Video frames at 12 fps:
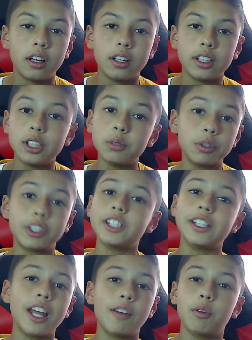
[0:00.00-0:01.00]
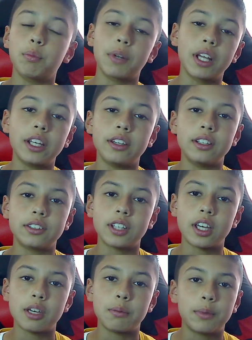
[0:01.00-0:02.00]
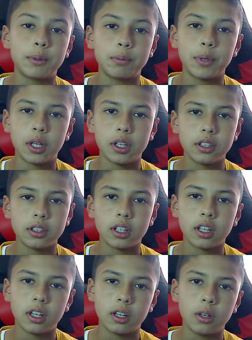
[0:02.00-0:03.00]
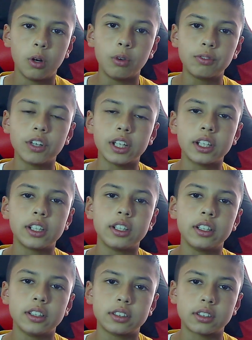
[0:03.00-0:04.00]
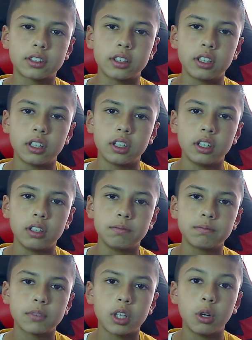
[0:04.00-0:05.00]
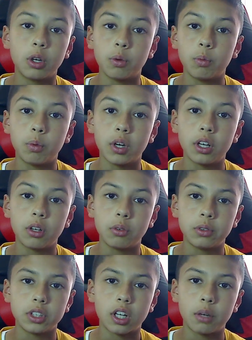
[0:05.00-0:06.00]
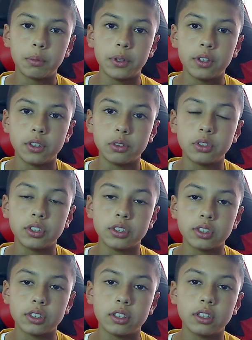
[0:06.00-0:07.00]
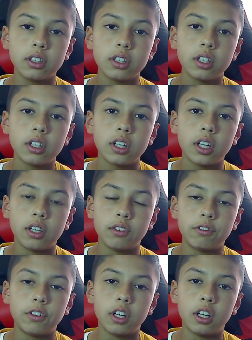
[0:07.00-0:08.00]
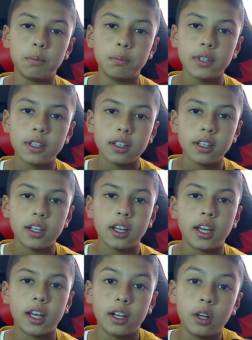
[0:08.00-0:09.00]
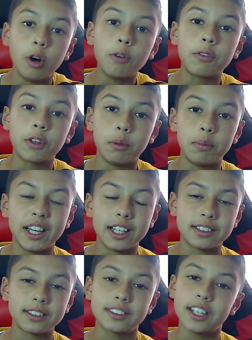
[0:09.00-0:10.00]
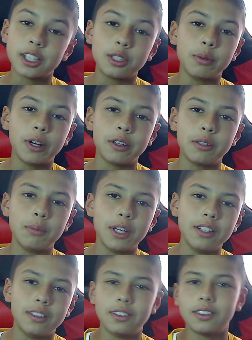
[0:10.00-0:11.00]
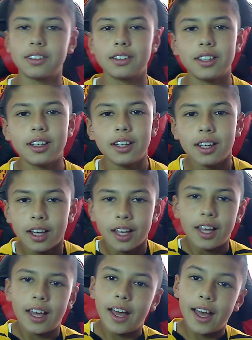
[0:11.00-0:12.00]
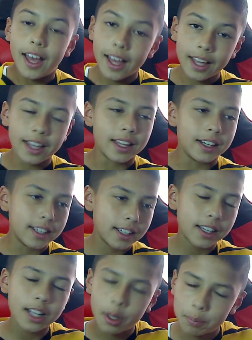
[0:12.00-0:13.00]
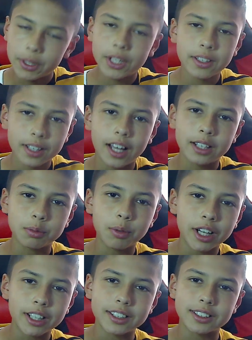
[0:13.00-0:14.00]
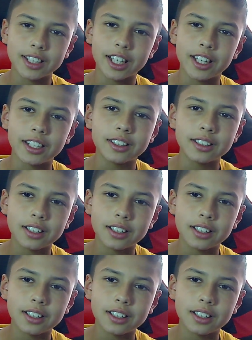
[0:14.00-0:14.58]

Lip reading: he never played the same, but hopefully he does a well job in the new season in Fulham, and hope for the best. Thank you, Raul Jimenez. And I just wanted to say